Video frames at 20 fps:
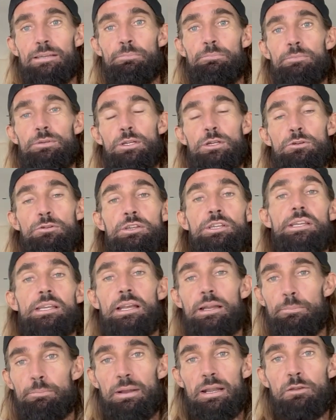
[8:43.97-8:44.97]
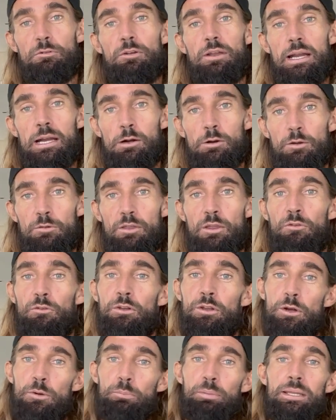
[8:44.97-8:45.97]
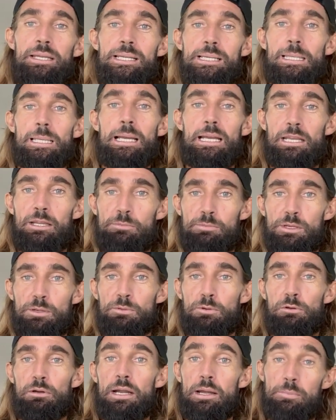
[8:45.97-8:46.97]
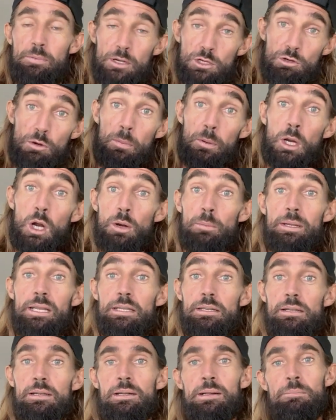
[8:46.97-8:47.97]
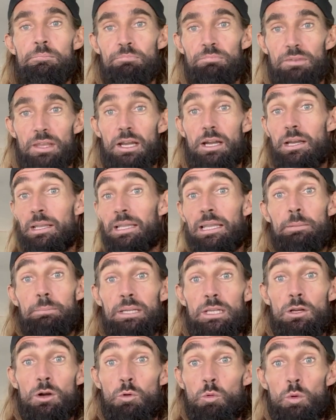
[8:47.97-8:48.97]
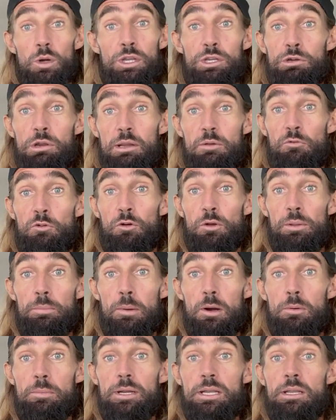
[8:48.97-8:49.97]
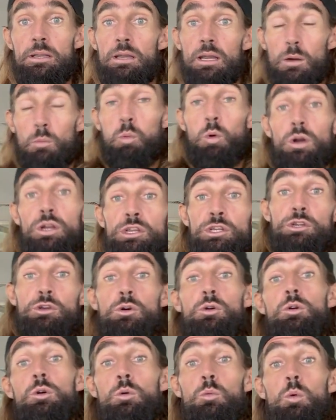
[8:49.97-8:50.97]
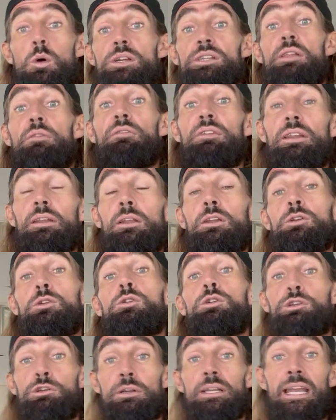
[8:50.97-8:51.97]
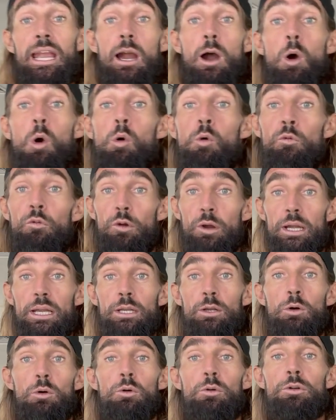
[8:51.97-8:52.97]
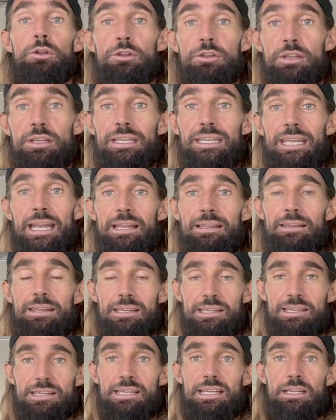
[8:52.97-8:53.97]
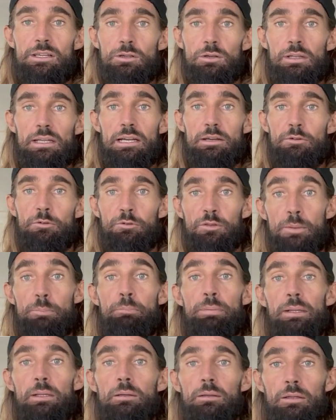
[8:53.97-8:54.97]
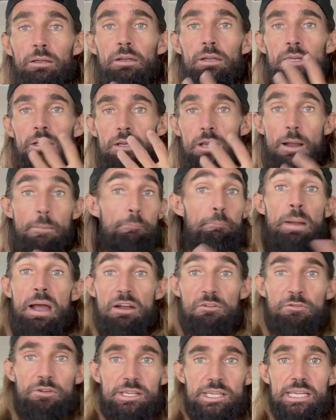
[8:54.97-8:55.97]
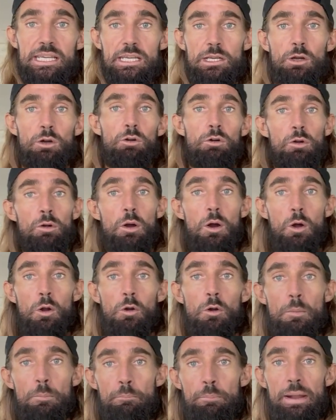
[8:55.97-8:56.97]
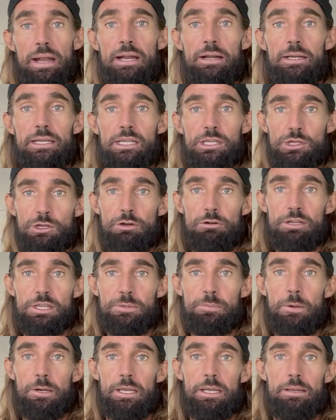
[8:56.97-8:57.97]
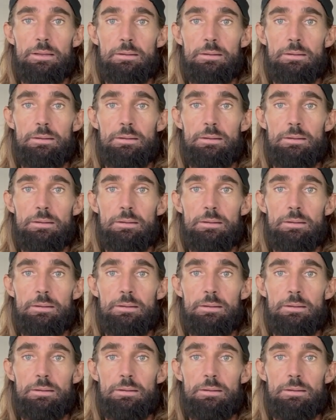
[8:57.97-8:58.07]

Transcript: use, benefit out of this video, please like and subscribe and drop a comment. And let me know what you're training for at the moment, and what is the thing that you're trying to get over in order to get this in your life, to build a better physique or a better endurance body.